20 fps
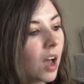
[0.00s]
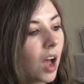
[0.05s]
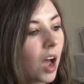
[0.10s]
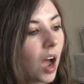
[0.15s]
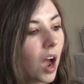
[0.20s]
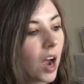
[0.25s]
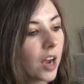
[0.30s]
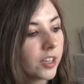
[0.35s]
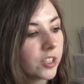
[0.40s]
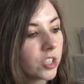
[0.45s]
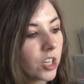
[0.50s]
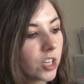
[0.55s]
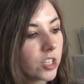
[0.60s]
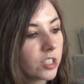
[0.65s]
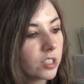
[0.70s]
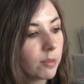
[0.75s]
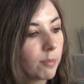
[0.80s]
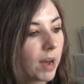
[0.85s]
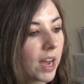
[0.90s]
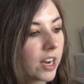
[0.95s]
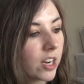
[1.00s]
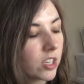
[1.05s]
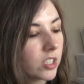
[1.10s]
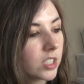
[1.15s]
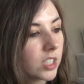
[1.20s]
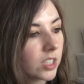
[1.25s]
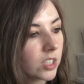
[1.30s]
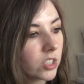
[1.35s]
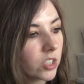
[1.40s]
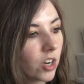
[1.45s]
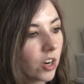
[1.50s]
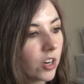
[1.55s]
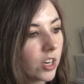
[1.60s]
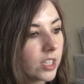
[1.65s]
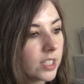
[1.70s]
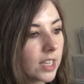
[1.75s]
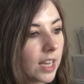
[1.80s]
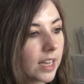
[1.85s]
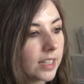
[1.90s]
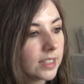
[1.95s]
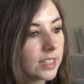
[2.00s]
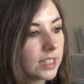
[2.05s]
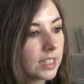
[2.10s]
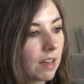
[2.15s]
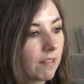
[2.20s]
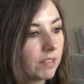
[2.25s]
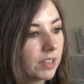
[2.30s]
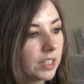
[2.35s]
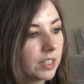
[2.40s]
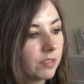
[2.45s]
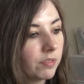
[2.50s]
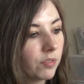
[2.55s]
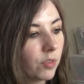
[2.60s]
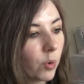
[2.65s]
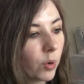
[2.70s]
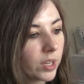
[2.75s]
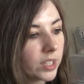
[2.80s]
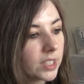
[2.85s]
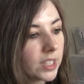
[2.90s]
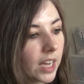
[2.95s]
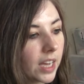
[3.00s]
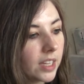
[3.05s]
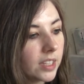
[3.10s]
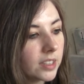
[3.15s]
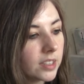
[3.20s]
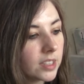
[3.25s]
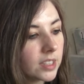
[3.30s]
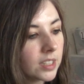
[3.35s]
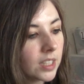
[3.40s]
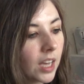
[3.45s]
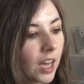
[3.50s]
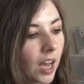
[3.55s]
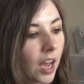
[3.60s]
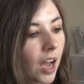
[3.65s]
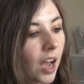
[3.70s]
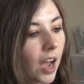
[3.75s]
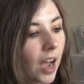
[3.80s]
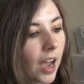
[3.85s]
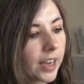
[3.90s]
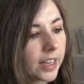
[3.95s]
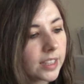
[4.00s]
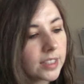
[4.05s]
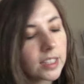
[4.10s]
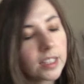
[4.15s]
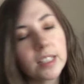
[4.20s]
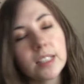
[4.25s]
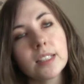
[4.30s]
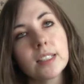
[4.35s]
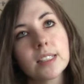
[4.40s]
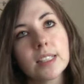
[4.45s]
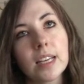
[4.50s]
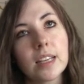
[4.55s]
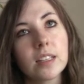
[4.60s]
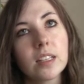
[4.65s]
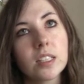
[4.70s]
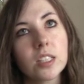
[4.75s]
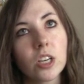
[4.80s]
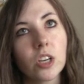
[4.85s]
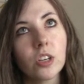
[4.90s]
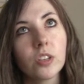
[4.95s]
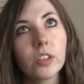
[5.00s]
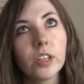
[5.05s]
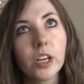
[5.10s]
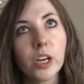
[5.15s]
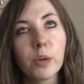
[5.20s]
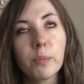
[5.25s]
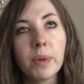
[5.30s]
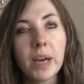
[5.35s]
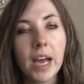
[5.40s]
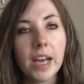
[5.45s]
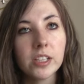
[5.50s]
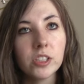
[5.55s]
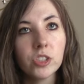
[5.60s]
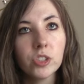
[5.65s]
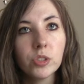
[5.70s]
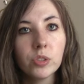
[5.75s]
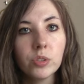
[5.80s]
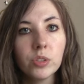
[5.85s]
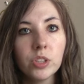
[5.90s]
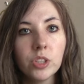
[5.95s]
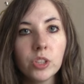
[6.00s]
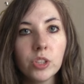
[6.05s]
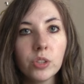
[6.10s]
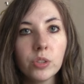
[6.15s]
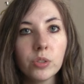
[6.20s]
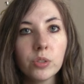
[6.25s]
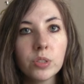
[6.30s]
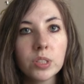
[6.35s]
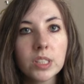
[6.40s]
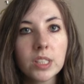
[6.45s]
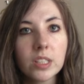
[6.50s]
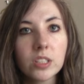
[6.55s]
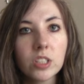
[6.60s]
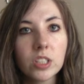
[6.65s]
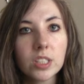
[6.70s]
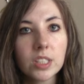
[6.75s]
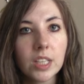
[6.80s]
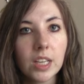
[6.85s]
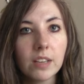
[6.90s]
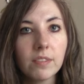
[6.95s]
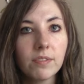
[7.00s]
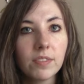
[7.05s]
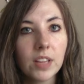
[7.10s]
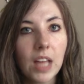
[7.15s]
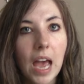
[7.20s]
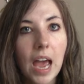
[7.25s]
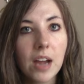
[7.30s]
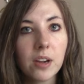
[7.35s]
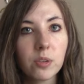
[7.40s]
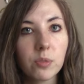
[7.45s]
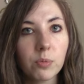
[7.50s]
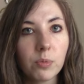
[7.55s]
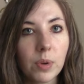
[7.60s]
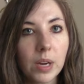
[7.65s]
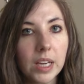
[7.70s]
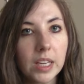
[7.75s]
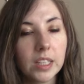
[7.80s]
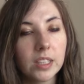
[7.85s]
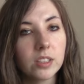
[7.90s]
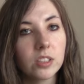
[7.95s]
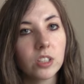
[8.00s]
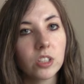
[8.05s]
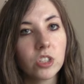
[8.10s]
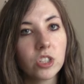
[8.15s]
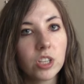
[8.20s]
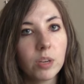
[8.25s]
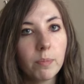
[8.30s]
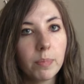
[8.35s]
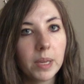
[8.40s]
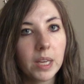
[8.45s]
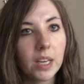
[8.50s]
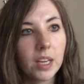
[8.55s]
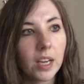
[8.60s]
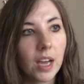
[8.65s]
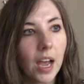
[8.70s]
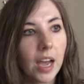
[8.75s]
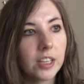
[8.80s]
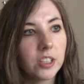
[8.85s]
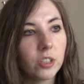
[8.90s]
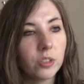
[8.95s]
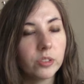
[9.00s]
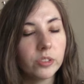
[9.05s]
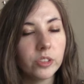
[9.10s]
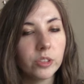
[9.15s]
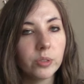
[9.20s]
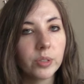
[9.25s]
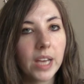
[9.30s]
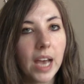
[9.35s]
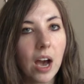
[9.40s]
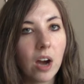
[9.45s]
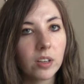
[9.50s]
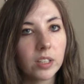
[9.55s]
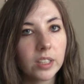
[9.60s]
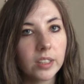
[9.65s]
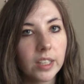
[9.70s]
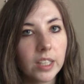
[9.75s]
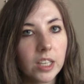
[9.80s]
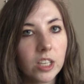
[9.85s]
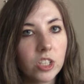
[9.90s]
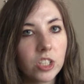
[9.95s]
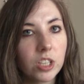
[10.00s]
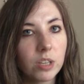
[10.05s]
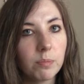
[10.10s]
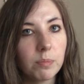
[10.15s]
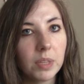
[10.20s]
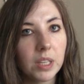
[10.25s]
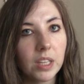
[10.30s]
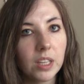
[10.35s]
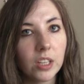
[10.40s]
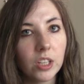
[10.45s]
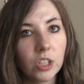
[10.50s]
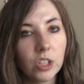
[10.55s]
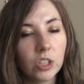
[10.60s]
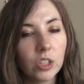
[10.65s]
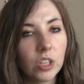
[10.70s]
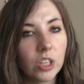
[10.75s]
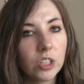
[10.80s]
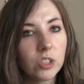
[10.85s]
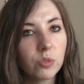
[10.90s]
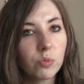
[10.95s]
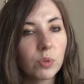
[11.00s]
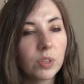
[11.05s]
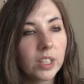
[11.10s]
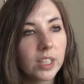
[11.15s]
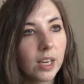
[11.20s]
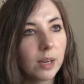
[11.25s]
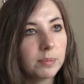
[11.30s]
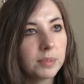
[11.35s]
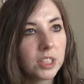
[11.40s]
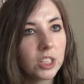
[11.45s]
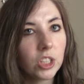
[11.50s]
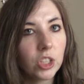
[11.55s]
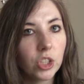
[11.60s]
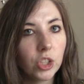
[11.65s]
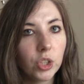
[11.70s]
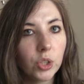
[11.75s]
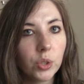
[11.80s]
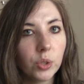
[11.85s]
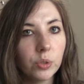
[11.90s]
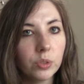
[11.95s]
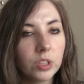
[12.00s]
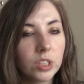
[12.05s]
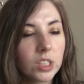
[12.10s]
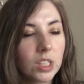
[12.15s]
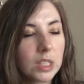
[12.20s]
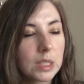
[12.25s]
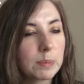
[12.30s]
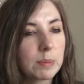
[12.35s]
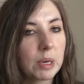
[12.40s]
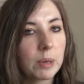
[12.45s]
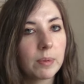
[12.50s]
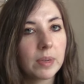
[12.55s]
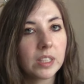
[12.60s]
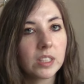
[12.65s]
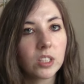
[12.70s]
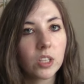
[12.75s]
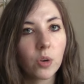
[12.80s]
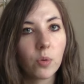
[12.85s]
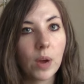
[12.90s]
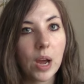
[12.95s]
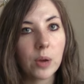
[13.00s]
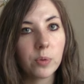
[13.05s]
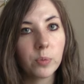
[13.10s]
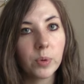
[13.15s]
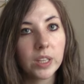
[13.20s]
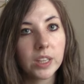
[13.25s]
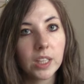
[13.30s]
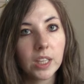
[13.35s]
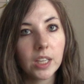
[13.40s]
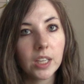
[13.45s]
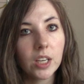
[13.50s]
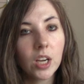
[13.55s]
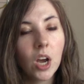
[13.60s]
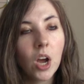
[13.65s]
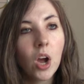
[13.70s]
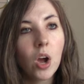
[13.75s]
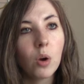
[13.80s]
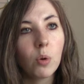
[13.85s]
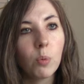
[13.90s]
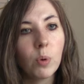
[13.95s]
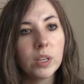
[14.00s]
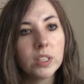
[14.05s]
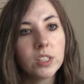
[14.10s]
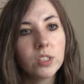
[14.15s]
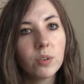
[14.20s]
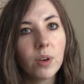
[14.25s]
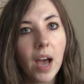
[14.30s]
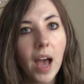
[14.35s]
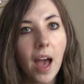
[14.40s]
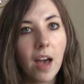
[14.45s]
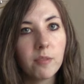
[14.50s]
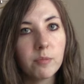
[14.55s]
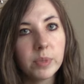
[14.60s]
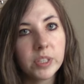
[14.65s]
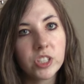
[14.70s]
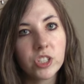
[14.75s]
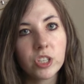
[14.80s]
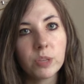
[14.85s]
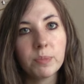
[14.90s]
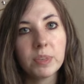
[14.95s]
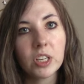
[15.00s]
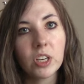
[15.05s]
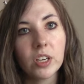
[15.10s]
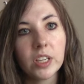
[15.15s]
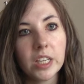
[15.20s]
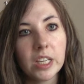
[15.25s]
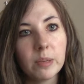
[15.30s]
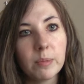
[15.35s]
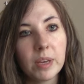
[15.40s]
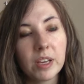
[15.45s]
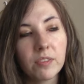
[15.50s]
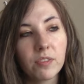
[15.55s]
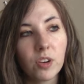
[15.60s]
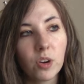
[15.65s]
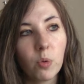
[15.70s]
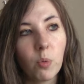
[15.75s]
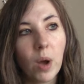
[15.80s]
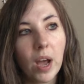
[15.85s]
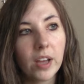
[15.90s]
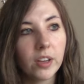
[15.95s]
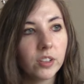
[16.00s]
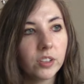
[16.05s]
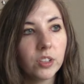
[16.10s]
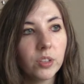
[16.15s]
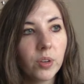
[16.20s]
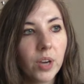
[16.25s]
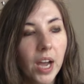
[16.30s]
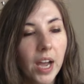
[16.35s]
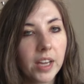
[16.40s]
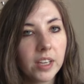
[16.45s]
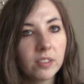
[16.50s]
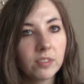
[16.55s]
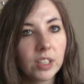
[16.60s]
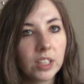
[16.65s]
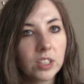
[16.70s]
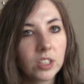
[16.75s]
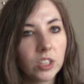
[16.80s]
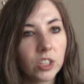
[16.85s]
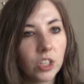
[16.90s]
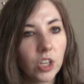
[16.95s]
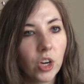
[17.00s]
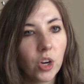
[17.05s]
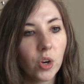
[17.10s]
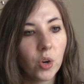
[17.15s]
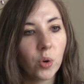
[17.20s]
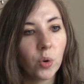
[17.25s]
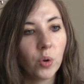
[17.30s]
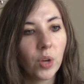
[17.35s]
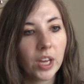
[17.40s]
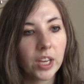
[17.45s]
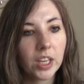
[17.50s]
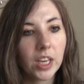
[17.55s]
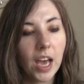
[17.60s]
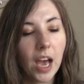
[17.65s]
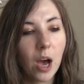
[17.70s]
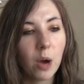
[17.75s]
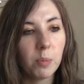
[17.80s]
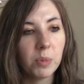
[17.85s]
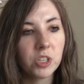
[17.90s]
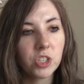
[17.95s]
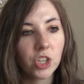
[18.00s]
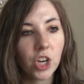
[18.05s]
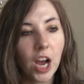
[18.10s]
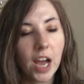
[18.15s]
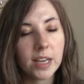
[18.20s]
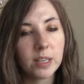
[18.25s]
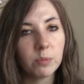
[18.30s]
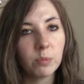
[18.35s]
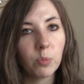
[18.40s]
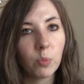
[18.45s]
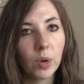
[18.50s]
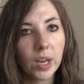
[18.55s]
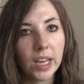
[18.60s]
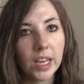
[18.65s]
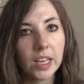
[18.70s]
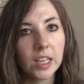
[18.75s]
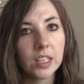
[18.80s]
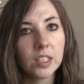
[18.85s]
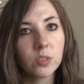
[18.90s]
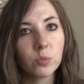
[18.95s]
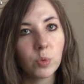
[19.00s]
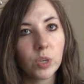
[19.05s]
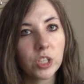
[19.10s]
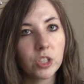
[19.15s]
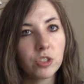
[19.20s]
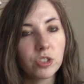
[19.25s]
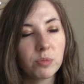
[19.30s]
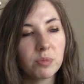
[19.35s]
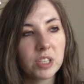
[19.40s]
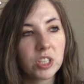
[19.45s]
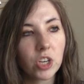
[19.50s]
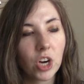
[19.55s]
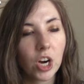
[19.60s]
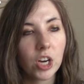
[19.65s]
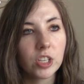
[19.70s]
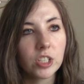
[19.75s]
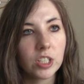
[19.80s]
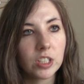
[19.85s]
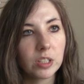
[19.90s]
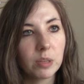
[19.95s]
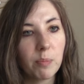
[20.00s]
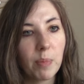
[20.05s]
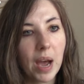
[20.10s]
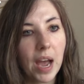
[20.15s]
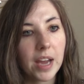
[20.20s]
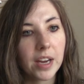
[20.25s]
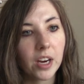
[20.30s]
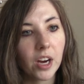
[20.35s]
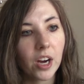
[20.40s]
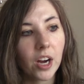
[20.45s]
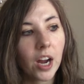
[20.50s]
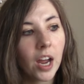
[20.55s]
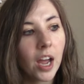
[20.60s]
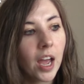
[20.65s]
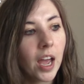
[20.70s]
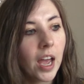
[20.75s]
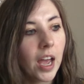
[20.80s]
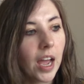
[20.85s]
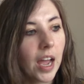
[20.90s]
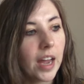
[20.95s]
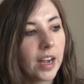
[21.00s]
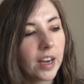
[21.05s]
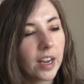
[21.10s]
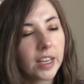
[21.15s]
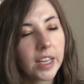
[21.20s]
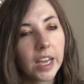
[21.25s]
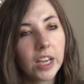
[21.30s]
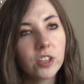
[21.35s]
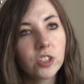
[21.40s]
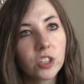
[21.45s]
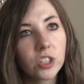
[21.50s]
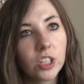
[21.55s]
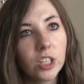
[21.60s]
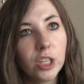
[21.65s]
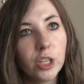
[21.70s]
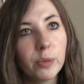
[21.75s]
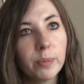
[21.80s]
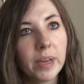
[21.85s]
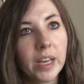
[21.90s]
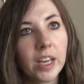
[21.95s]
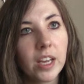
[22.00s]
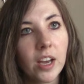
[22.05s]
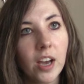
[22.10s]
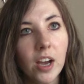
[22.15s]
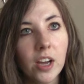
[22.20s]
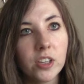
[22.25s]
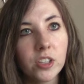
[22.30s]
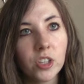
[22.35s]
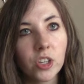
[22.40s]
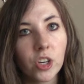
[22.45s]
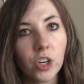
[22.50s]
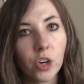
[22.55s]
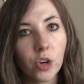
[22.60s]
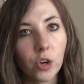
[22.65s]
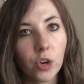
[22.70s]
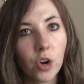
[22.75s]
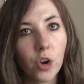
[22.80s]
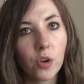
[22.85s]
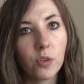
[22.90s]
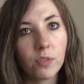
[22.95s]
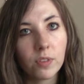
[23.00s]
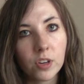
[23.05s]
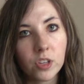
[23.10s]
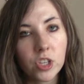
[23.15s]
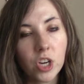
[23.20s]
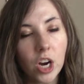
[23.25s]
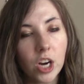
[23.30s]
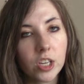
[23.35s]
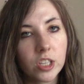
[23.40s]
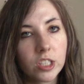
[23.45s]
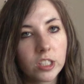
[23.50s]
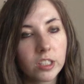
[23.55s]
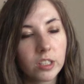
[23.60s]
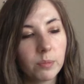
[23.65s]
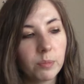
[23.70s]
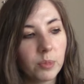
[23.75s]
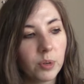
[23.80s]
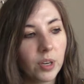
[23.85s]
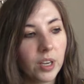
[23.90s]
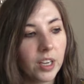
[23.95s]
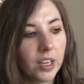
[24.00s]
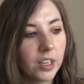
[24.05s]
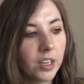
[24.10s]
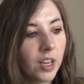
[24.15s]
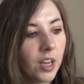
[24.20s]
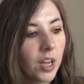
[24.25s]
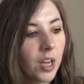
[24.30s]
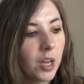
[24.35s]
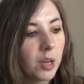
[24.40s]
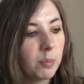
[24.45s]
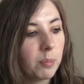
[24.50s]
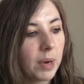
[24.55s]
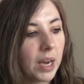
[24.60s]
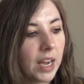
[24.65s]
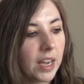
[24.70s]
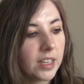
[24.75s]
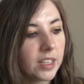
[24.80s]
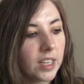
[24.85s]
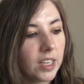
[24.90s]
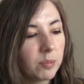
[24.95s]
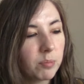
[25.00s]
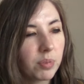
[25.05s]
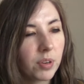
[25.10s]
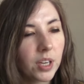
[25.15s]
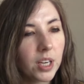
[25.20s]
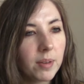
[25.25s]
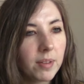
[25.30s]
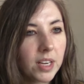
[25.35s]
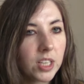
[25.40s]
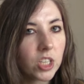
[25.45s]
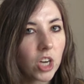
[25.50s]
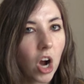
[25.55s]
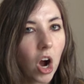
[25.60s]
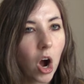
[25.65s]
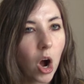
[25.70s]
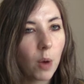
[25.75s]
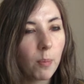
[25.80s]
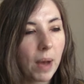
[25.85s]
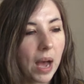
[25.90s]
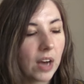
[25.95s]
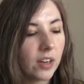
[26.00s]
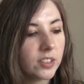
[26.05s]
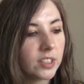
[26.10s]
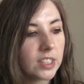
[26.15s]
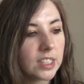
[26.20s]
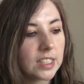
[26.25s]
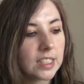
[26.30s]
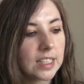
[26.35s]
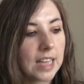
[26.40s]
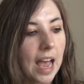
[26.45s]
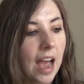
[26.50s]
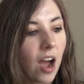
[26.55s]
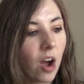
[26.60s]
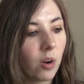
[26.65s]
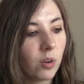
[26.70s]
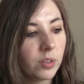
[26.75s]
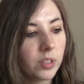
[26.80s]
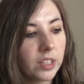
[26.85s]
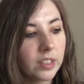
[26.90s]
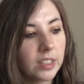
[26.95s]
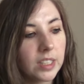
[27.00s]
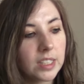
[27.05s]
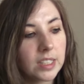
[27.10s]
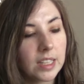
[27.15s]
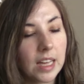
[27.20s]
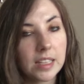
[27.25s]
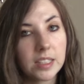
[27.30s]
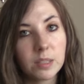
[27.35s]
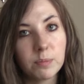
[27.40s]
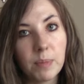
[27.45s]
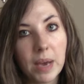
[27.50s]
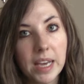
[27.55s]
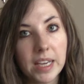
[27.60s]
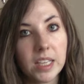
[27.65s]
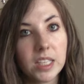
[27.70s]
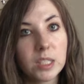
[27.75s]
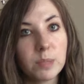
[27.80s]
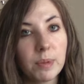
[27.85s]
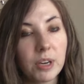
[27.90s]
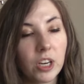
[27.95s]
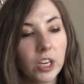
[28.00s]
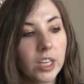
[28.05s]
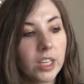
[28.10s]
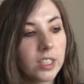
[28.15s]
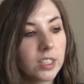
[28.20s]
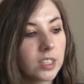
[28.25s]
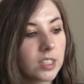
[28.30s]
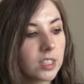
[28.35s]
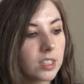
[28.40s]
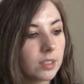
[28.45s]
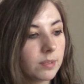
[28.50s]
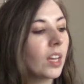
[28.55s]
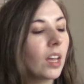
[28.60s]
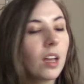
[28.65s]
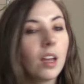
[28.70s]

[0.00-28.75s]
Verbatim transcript: I charge the buyer $6.74. I guess I didn't say this earlier, but I do use just a flat rate shipping. I don't do calculated shipping. It's really up to you. Just experiment around with it. Once you have been shipping on eBay for a while, you kind of get to know like how much your item weighs, what you should be charging the buyer. And occasionally you may under or overcharge someone, but it pretty much all balances out. At least that's my experience.